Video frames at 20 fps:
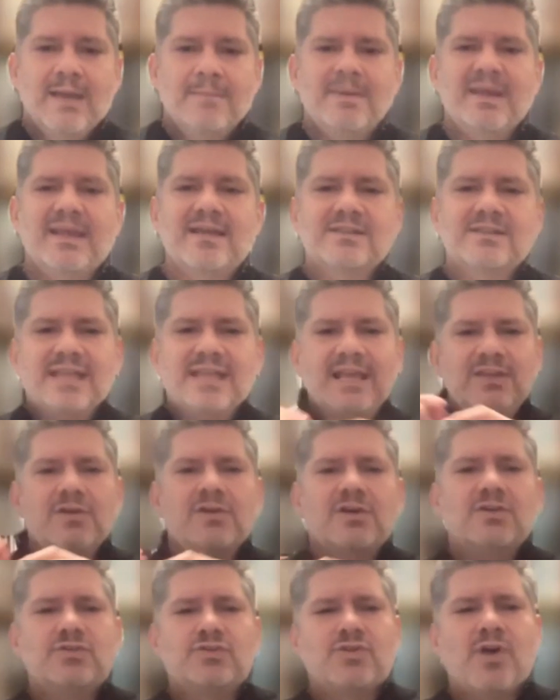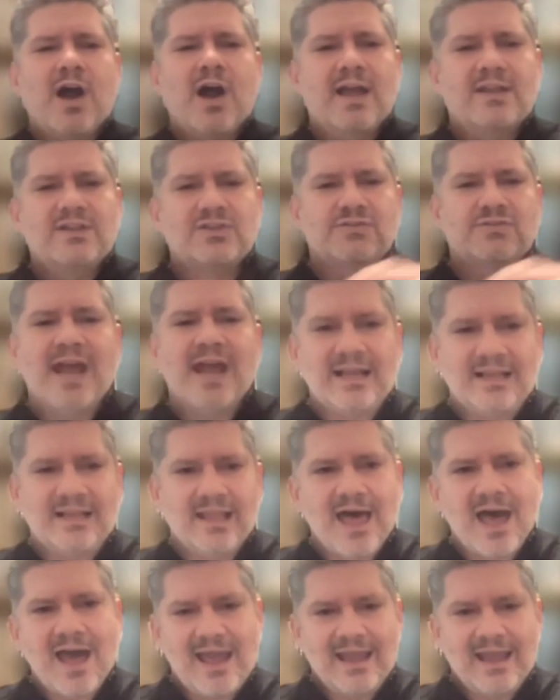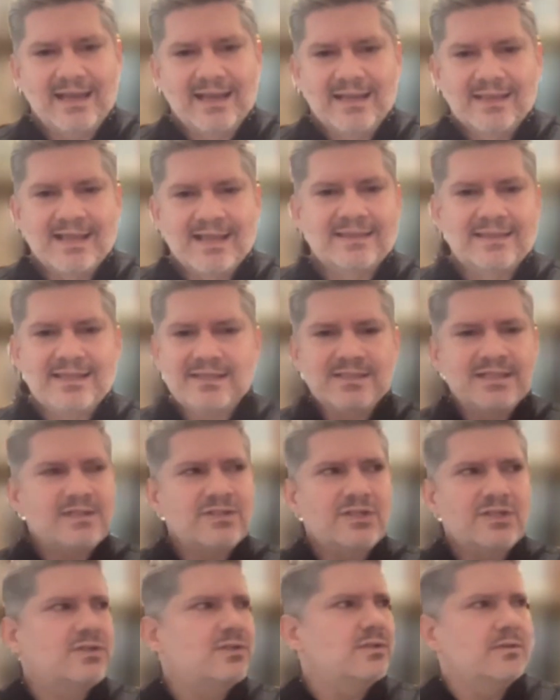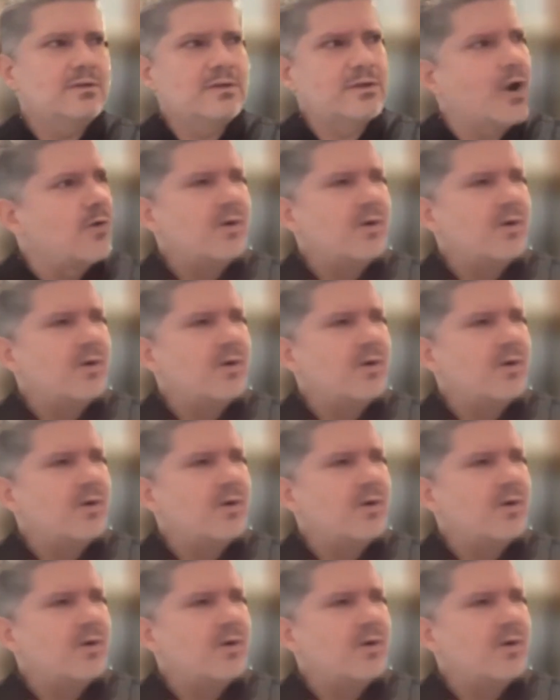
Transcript: Because then you can draw a direct line that this isn't